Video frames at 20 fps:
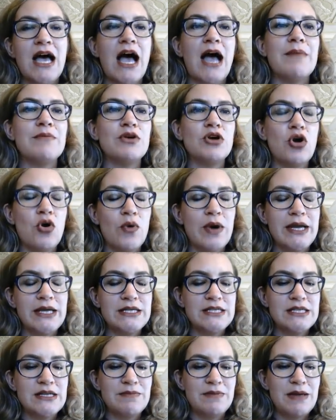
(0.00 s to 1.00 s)
I'm
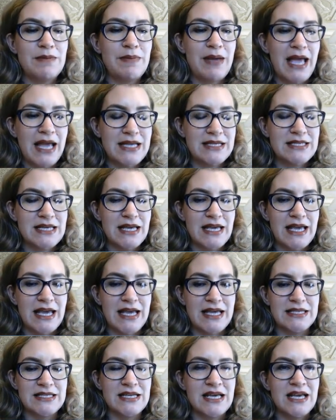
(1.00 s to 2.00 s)
going to be painting
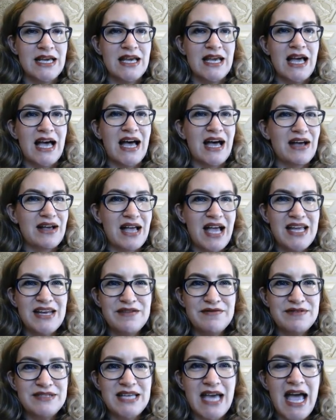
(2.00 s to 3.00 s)
it uh, kind
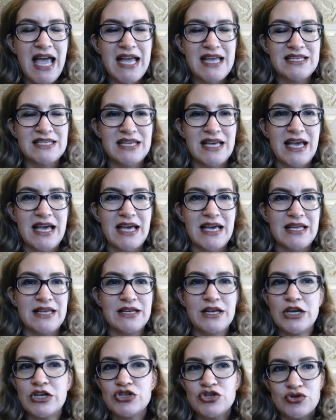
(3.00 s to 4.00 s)
of tight
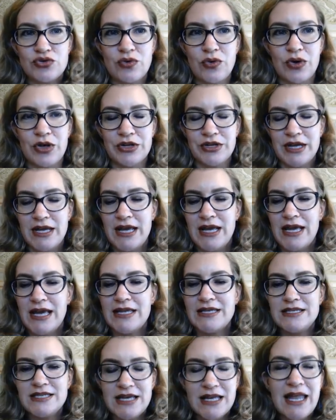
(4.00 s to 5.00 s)
and controlled.
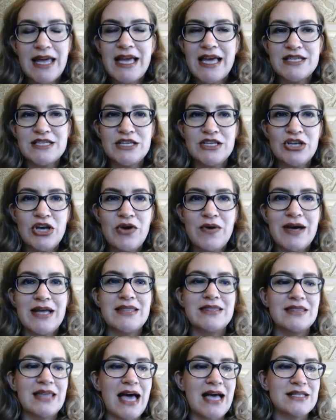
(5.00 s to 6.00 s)
Until I get to know
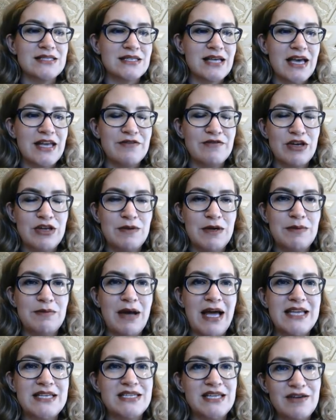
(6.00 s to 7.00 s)
it, that's kind of going to be
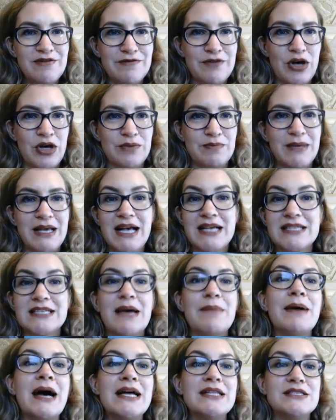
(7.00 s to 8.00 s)
my default because
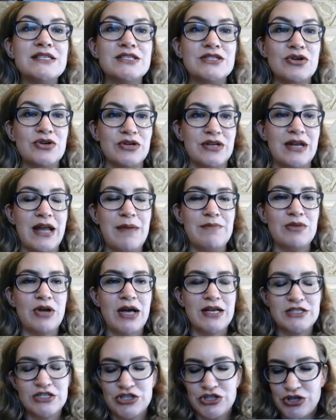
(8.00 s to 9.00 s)
I'm uncertain, I'm
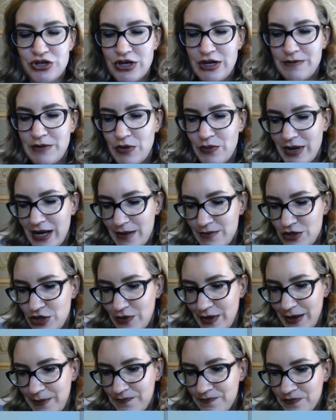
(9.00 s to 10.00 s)
not sure about what I'm
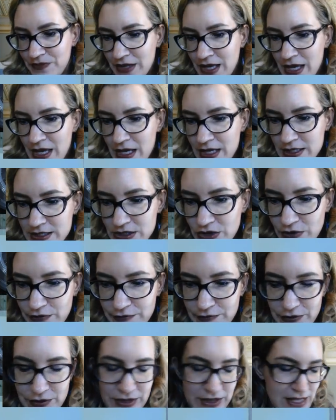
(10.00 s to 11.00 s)
doing. So
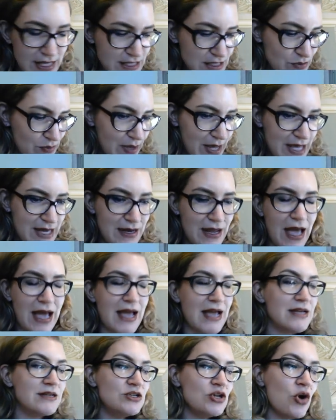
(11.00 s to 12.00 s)
for this one,
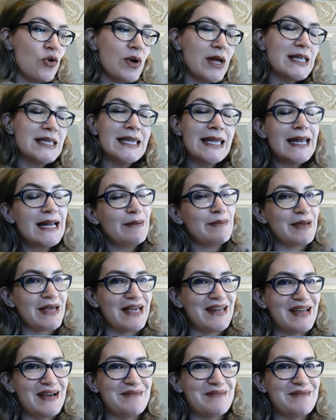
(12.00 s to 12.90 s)
I know a little bit